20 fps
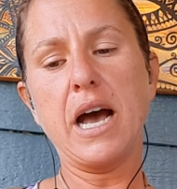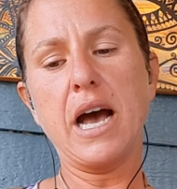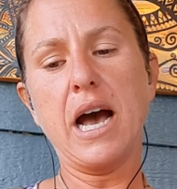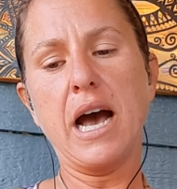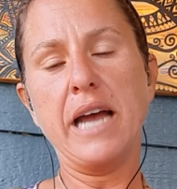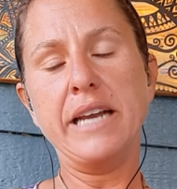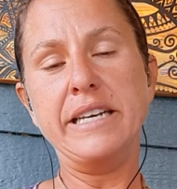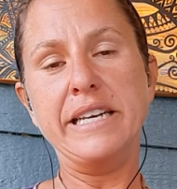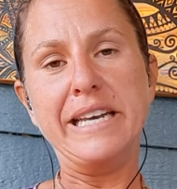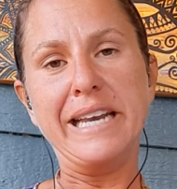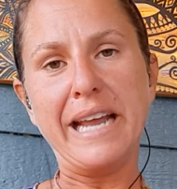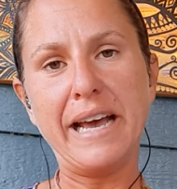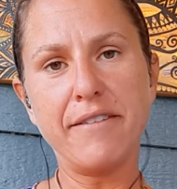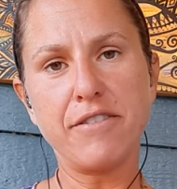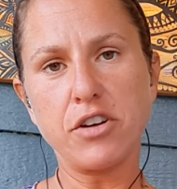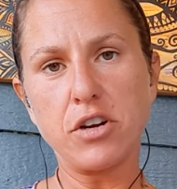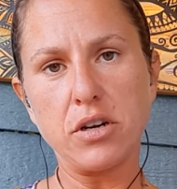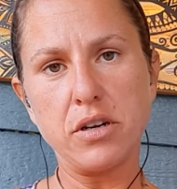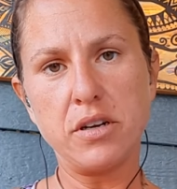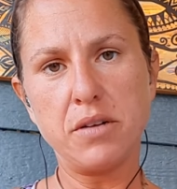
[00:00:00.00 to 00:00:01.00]
I
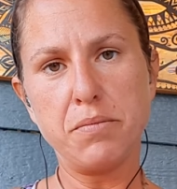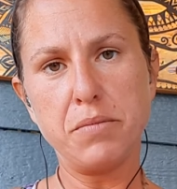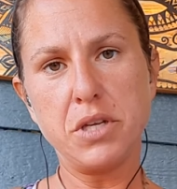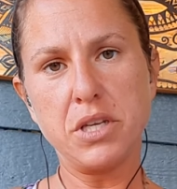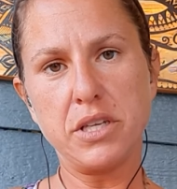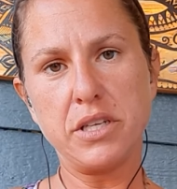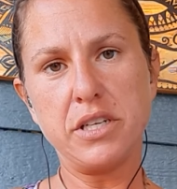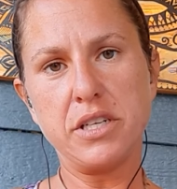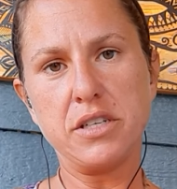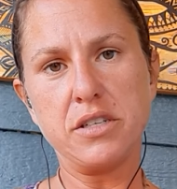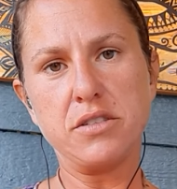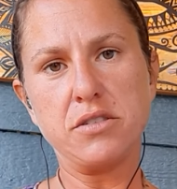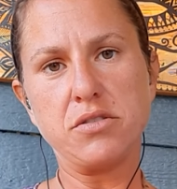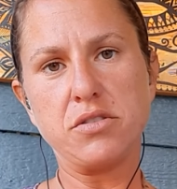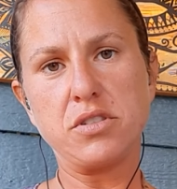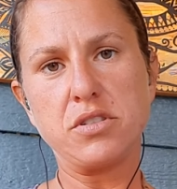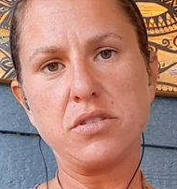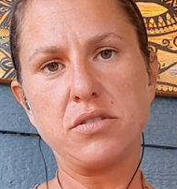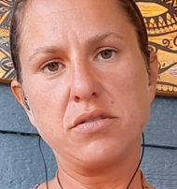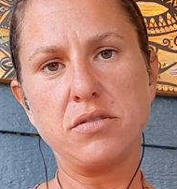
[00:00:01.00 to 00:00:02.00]
never in a million years,
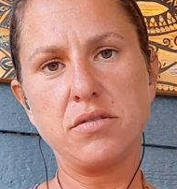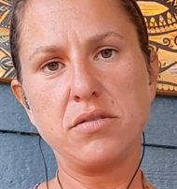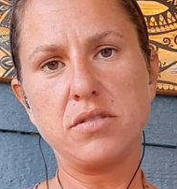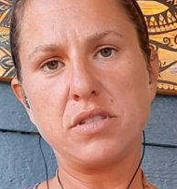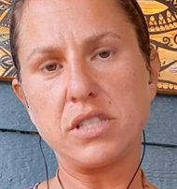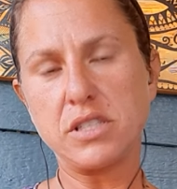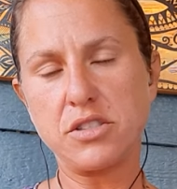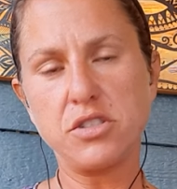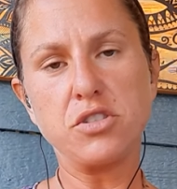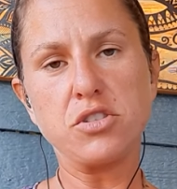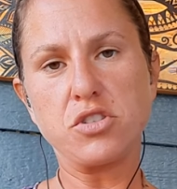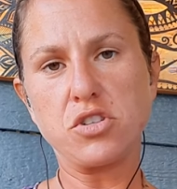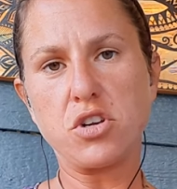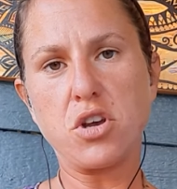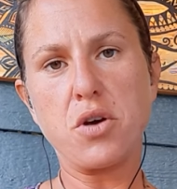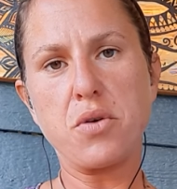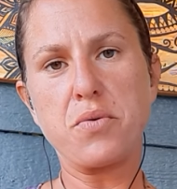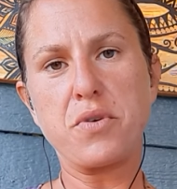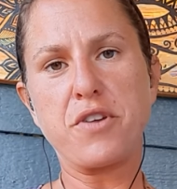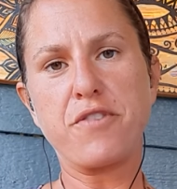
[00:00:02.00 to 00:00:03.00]
6 years
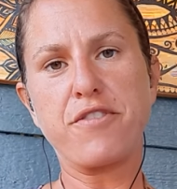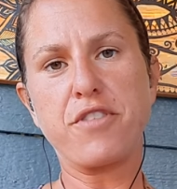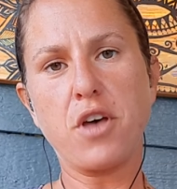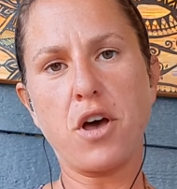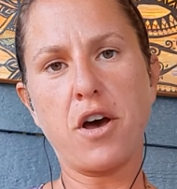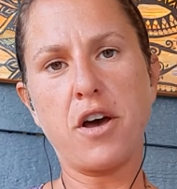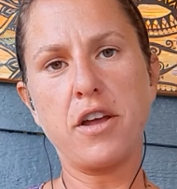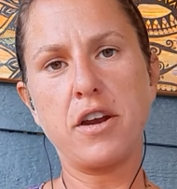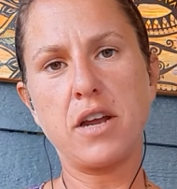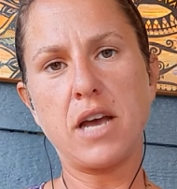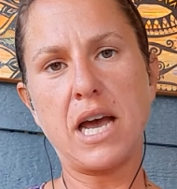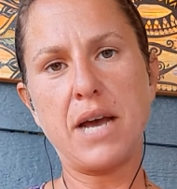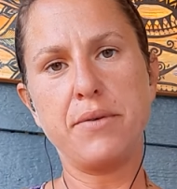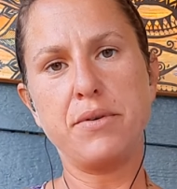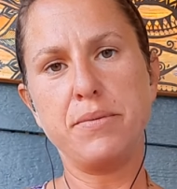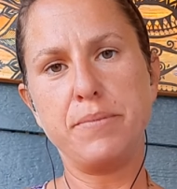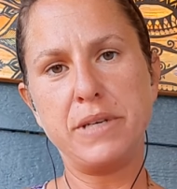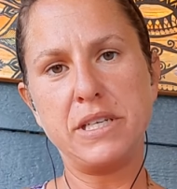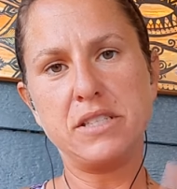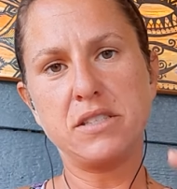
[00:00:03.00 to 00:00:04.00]
ago, would have thought I
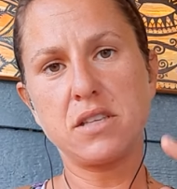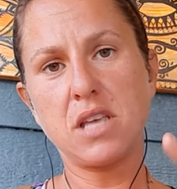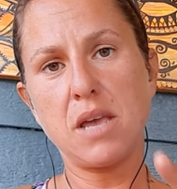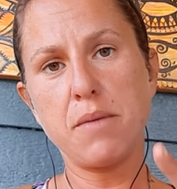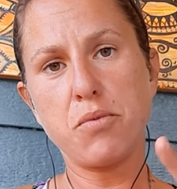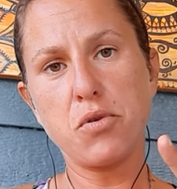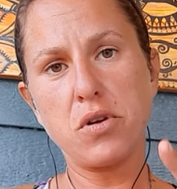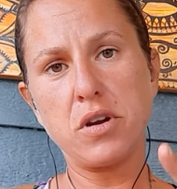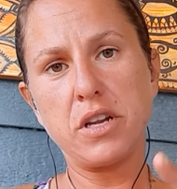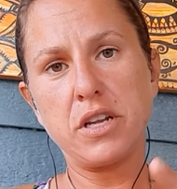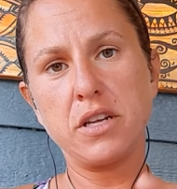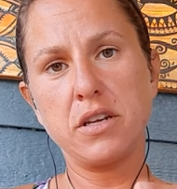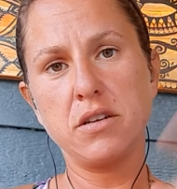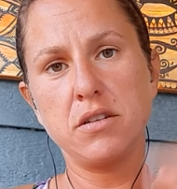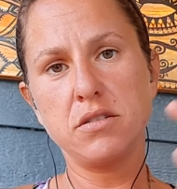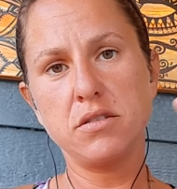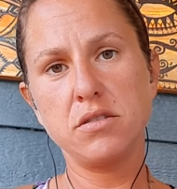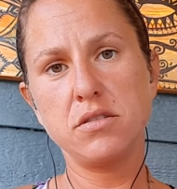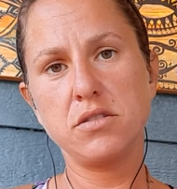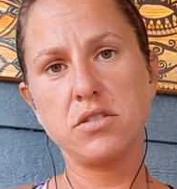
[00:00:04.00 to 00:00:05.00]
would be skateboarding,
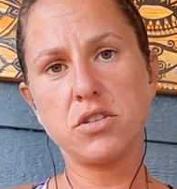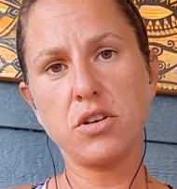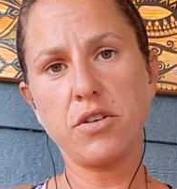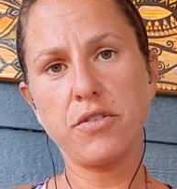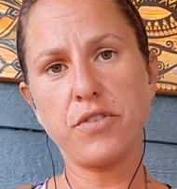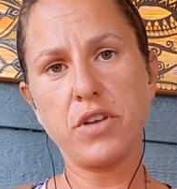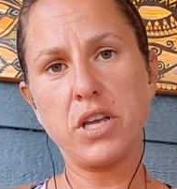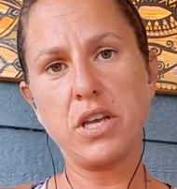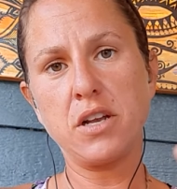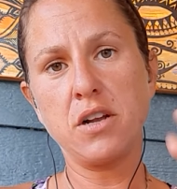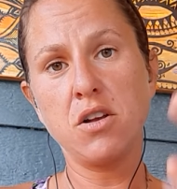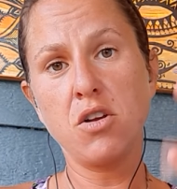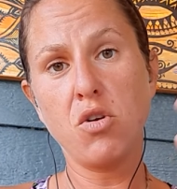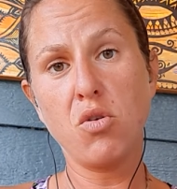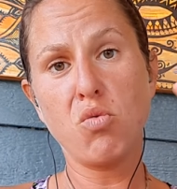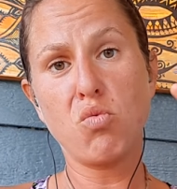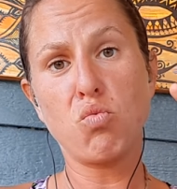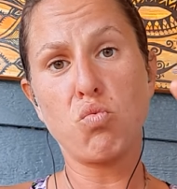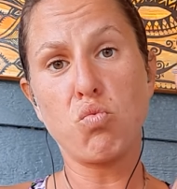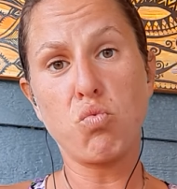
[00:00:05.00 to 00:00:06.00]
surfing,
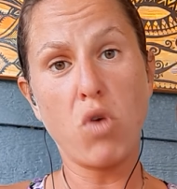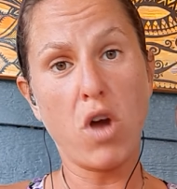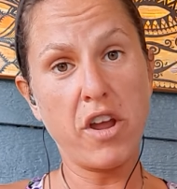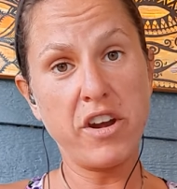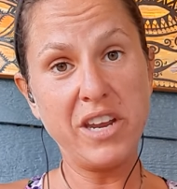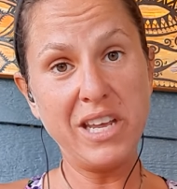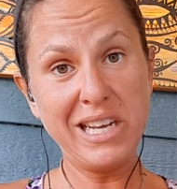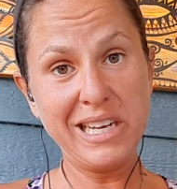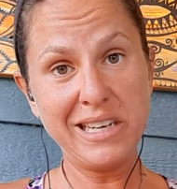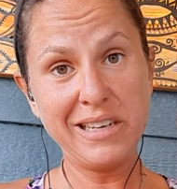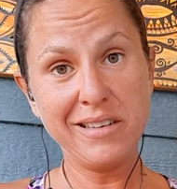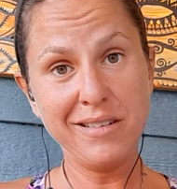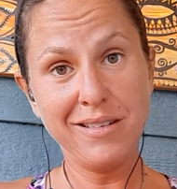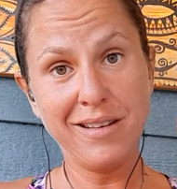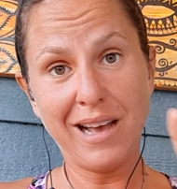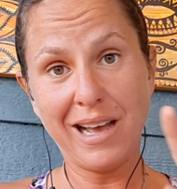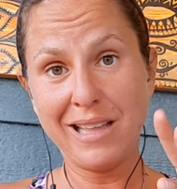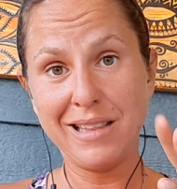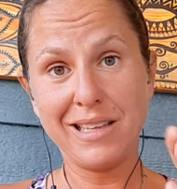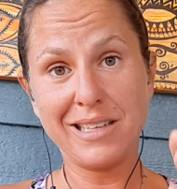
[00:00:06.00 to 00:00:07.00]
running.
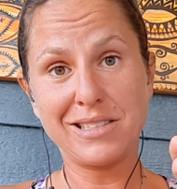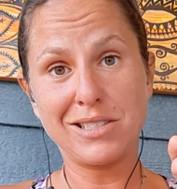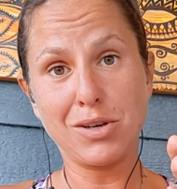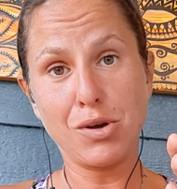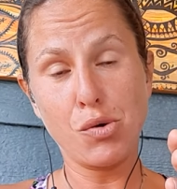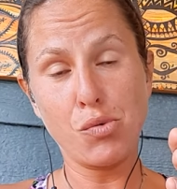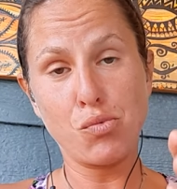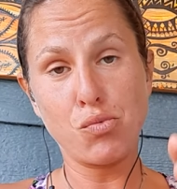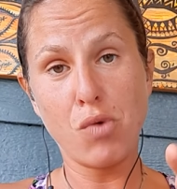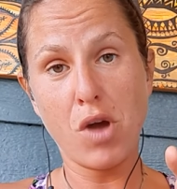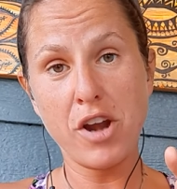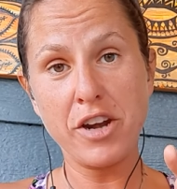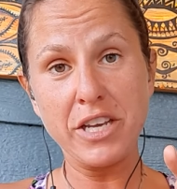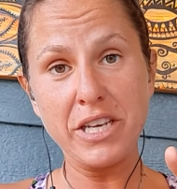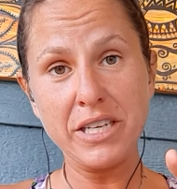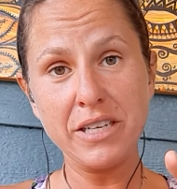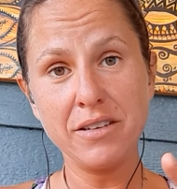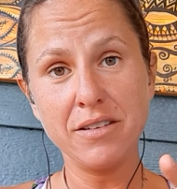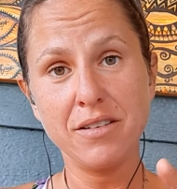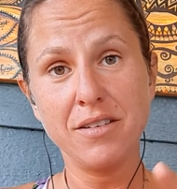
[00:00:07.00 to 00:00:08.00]
I like to go
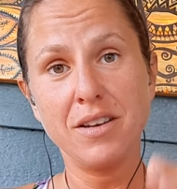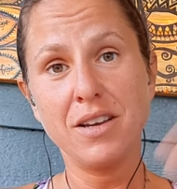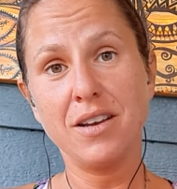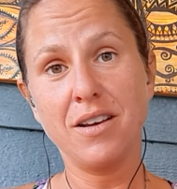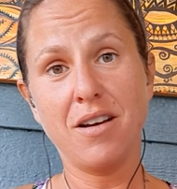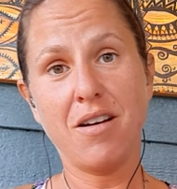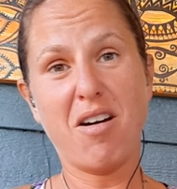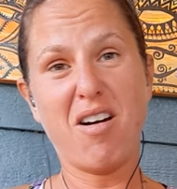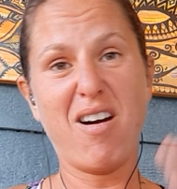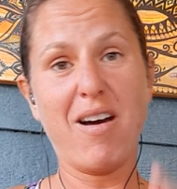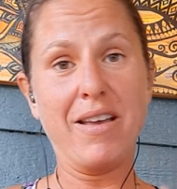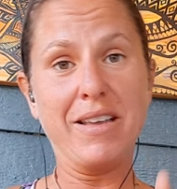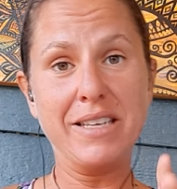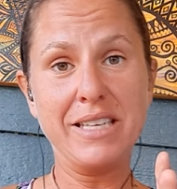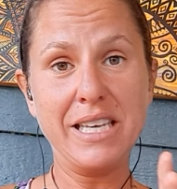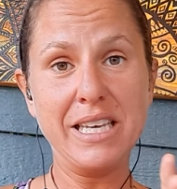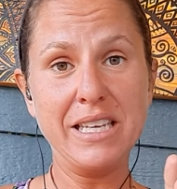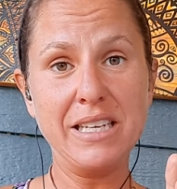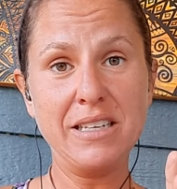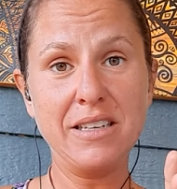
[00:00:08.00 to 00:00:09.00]
running,
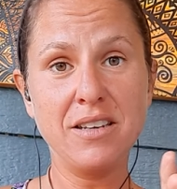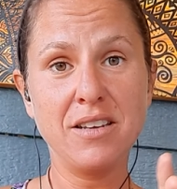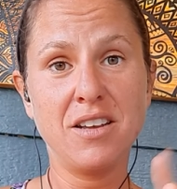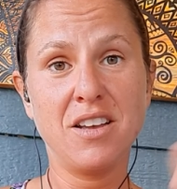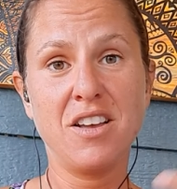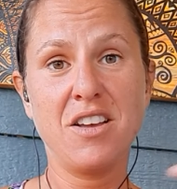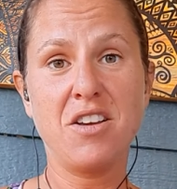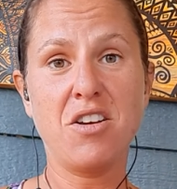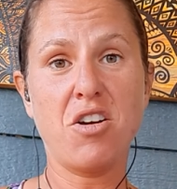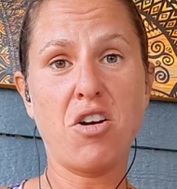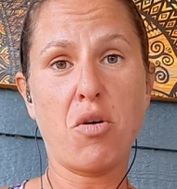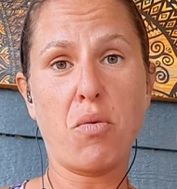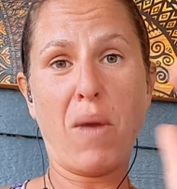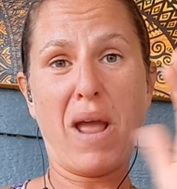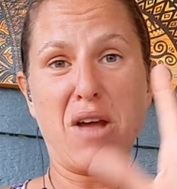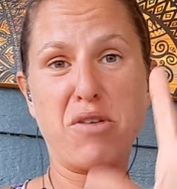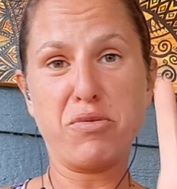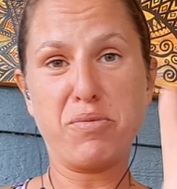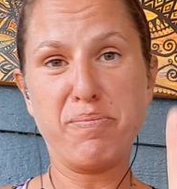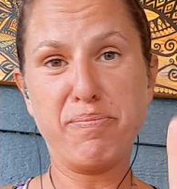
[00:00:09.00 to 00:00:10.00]
hiking,
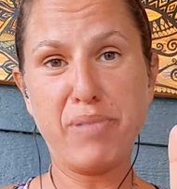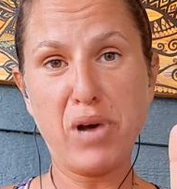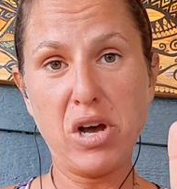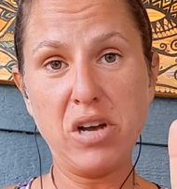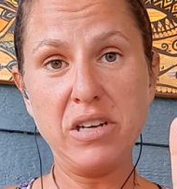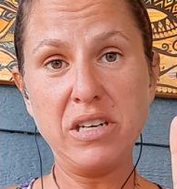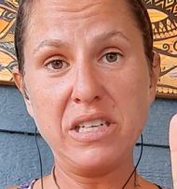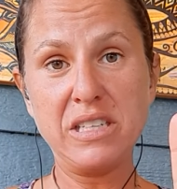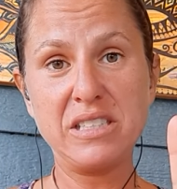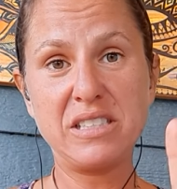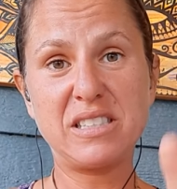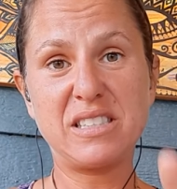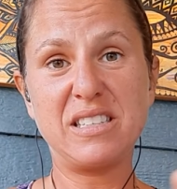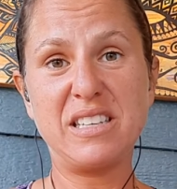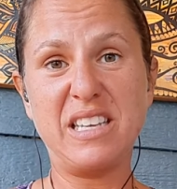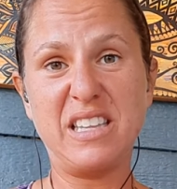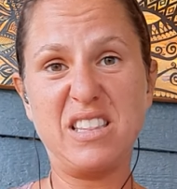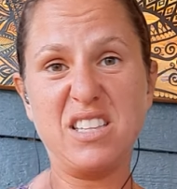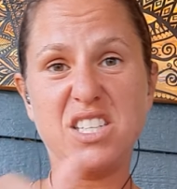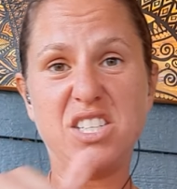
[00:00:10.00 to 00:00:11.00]
around bugs,
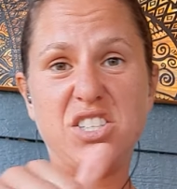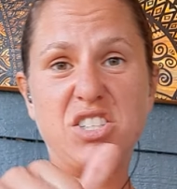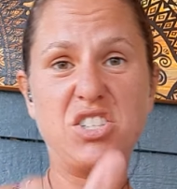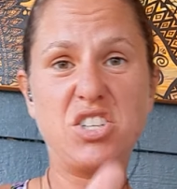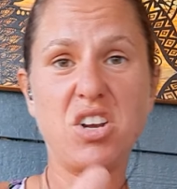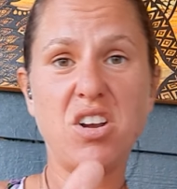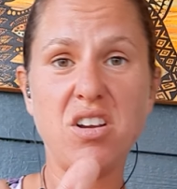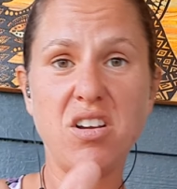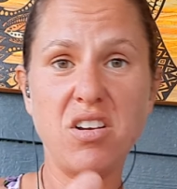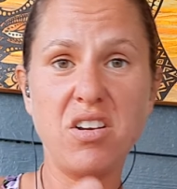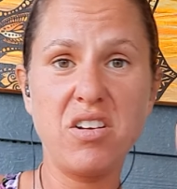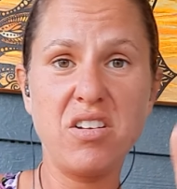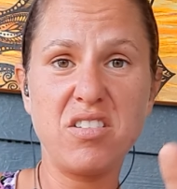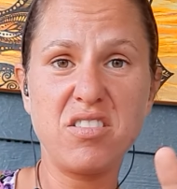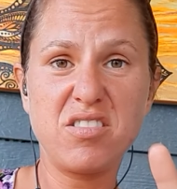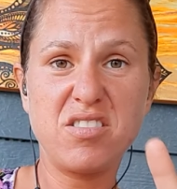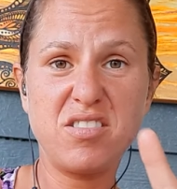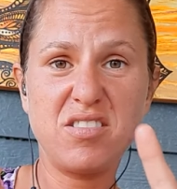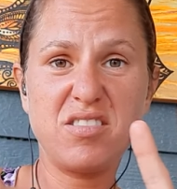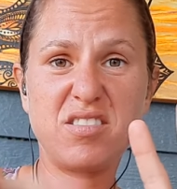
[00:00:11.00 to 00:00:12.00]
in the dirt,
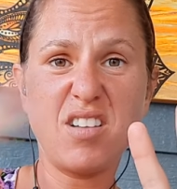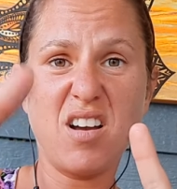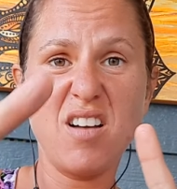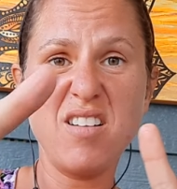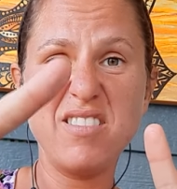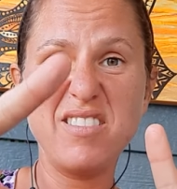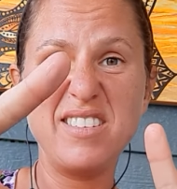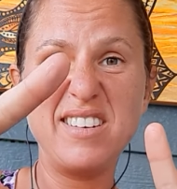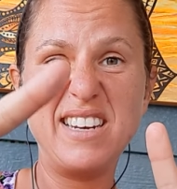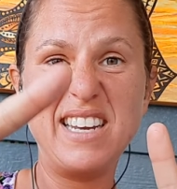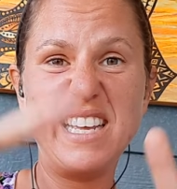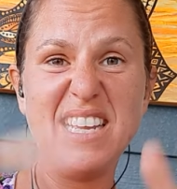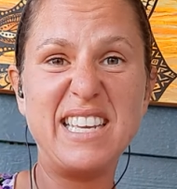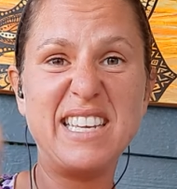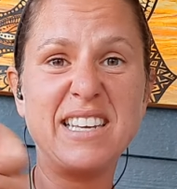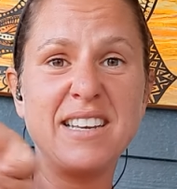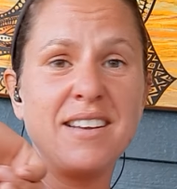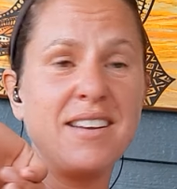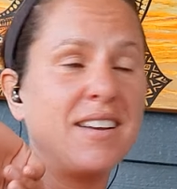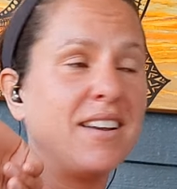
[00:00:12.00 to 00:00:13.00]
gardening,